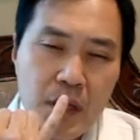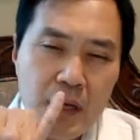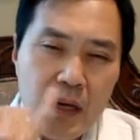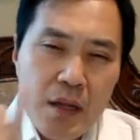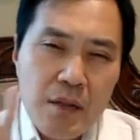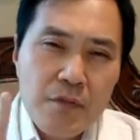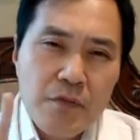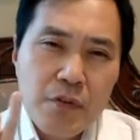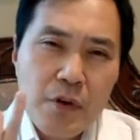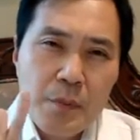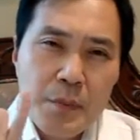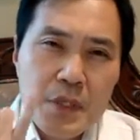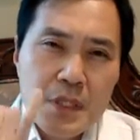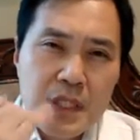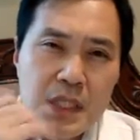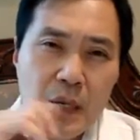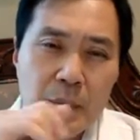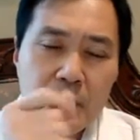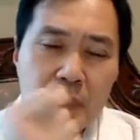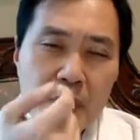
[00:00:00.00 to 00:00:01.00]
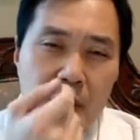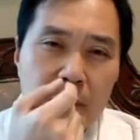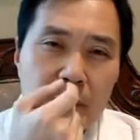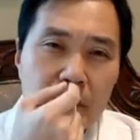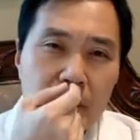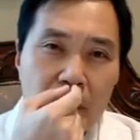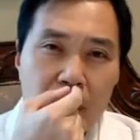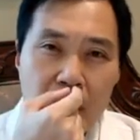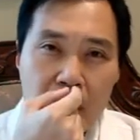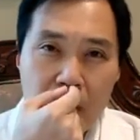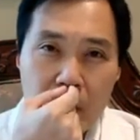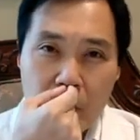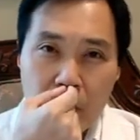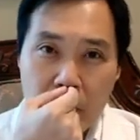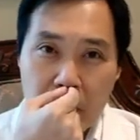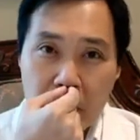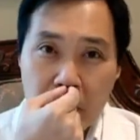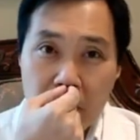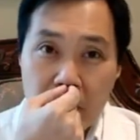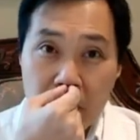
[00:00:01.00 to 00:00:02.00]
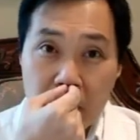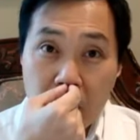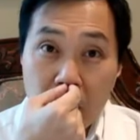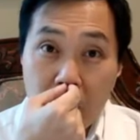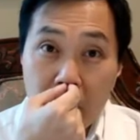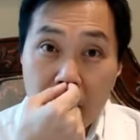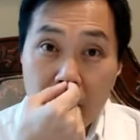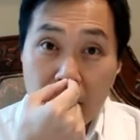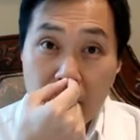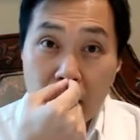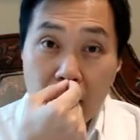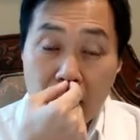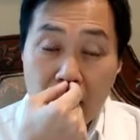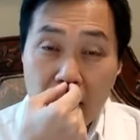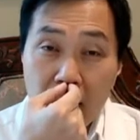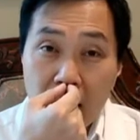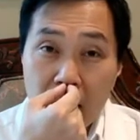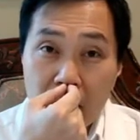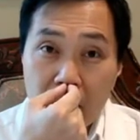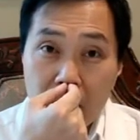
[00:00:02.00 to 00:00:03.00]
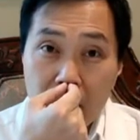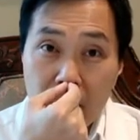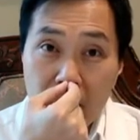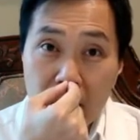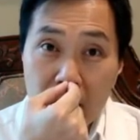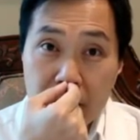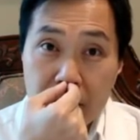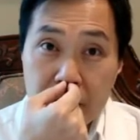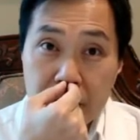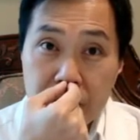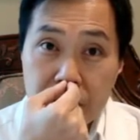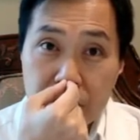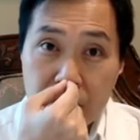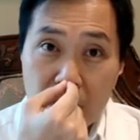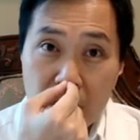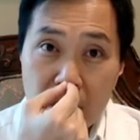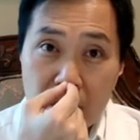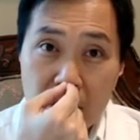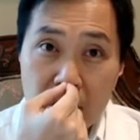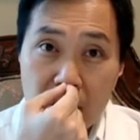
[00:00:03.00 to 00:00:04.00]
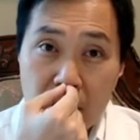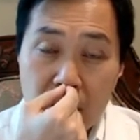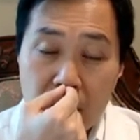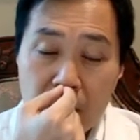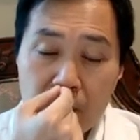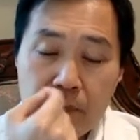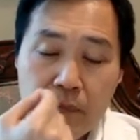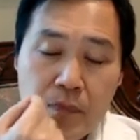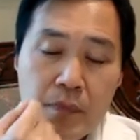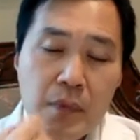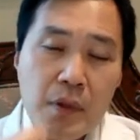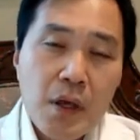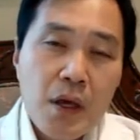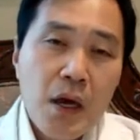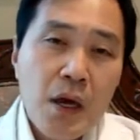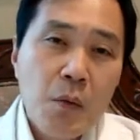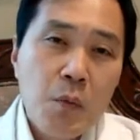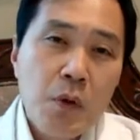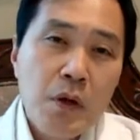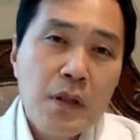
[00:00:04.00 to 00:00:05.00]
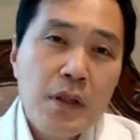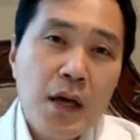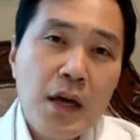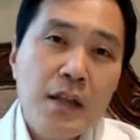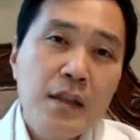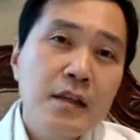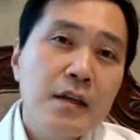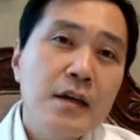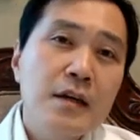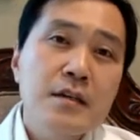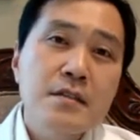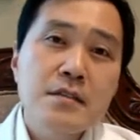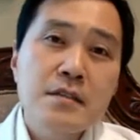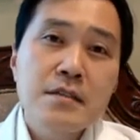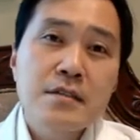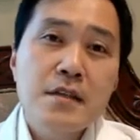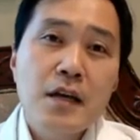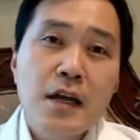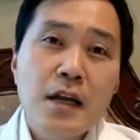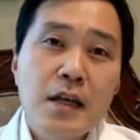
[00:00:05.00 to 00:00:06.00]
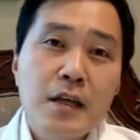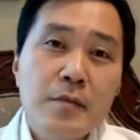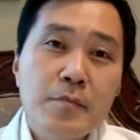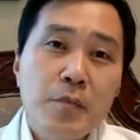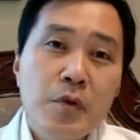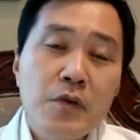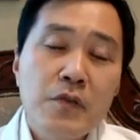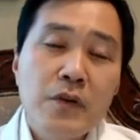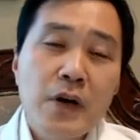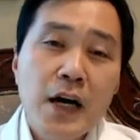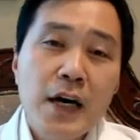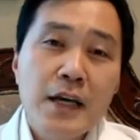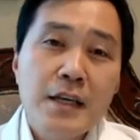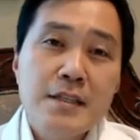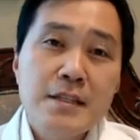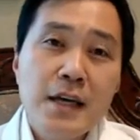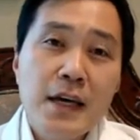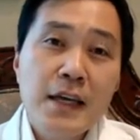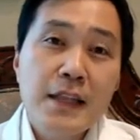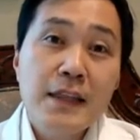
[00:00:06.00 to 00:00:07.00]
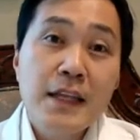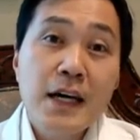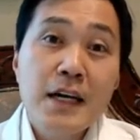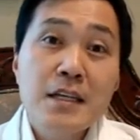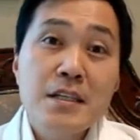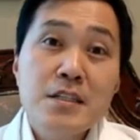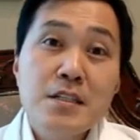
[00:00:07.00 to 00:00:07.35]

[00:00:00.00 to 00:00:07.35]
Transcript: And from the septum, we put what we call a columellar strut. And what that does is that it provides a nice